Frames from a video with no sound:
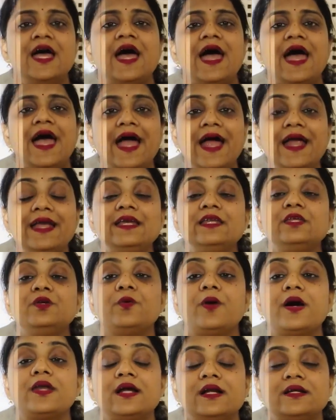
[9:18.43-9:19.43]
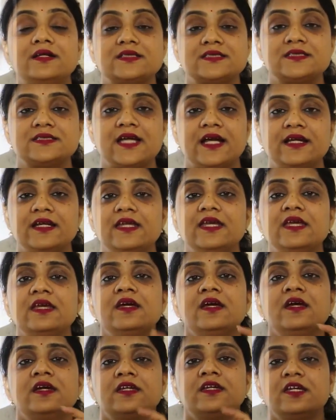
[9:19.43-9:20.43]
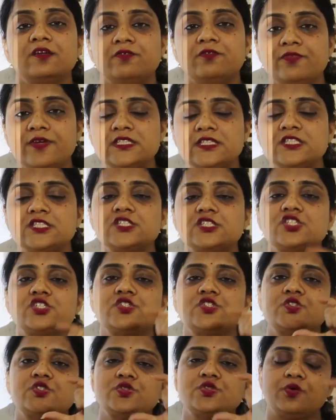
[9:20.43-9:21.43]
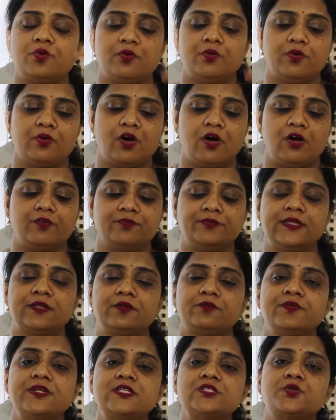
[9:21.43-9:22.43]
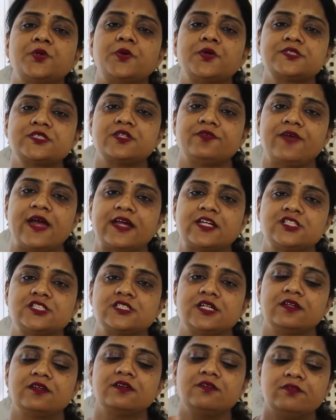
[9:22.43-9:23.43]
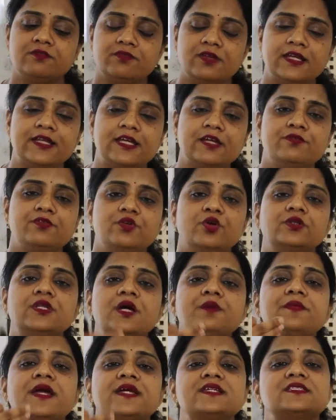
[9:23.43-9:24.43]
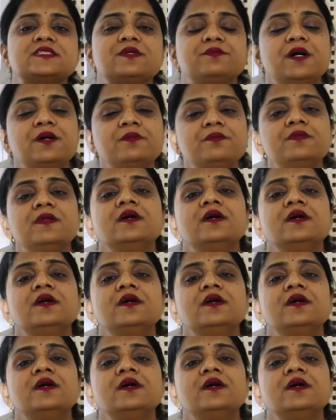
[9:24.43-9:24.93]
and you are understanding ki which course of action will give you the maximum